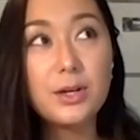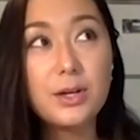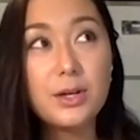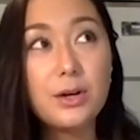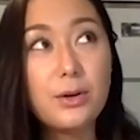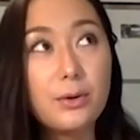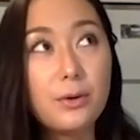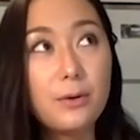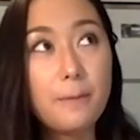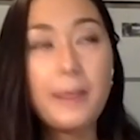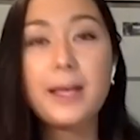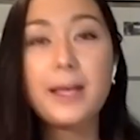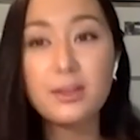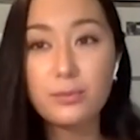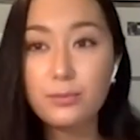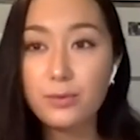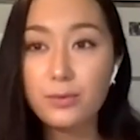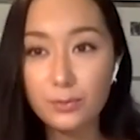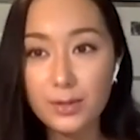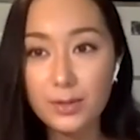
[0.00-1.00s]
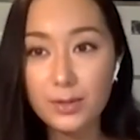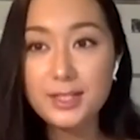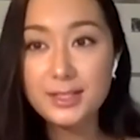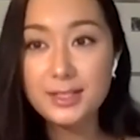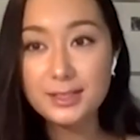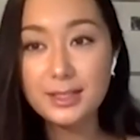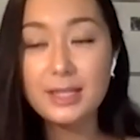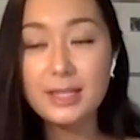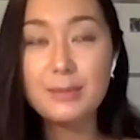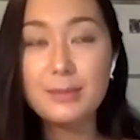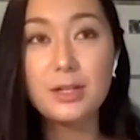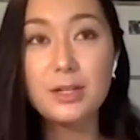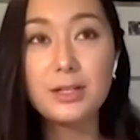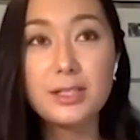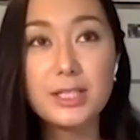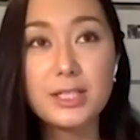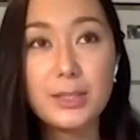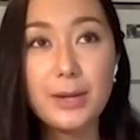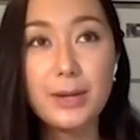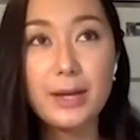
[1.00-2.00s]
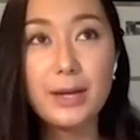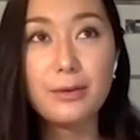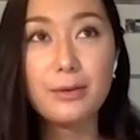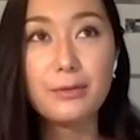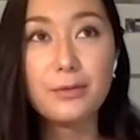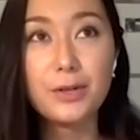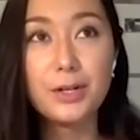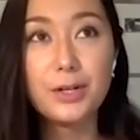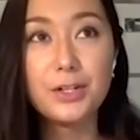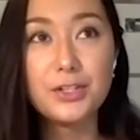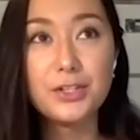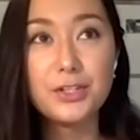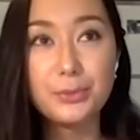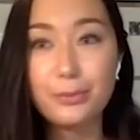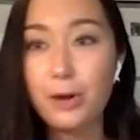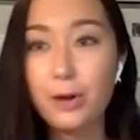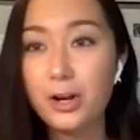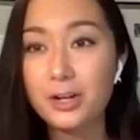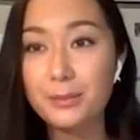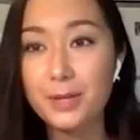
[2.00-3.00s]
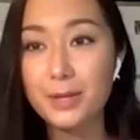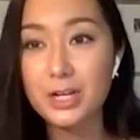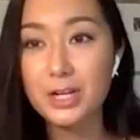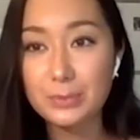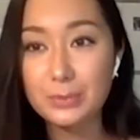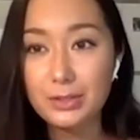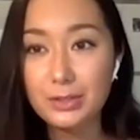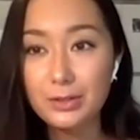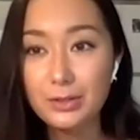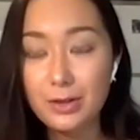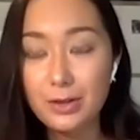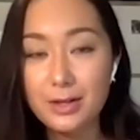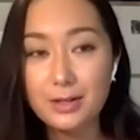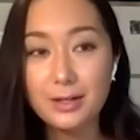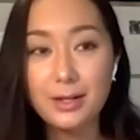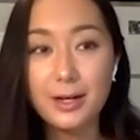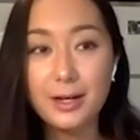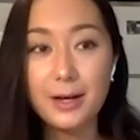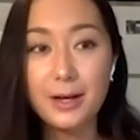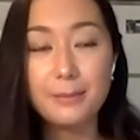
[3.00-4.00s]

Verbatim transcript: So I guess for one disclaimer, so I refer to product management a lot.